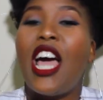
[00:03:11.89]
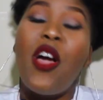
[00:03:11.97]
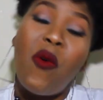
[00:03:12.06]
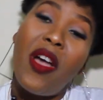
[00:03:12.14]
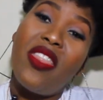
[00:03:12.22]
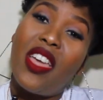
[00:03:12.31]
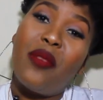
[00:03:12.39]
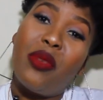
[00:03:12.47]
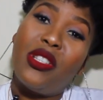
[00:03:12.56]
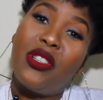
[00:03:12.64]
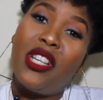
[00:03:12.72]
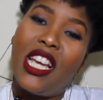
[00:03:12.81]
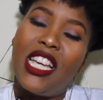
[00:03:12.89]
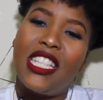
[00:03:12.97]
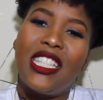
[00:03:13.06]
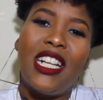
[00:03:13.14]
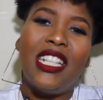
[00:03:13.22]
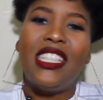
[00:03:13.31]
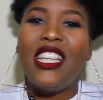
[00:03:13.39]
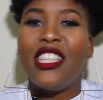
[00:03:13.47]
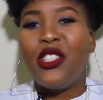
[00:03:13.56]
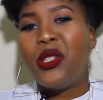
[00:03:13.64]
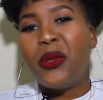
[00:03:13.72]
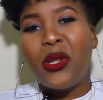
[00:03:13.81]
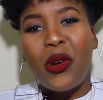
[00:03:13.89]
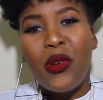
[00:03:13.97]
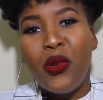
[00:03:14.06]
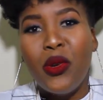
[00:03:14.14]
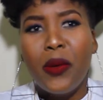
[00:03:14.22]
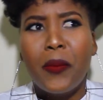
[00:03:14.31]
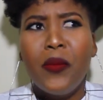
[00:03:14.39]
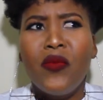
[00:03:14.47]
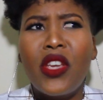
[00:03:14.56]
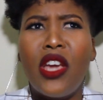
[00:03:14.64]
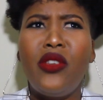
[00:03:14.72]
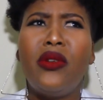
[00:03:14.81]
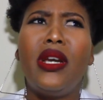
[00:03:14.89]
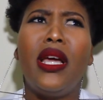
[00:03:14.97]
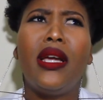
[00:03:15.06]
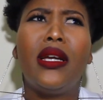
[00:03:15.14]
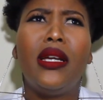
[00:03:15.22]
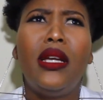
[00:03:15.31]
I want that particular hairstyle, then they do it on you and you're like,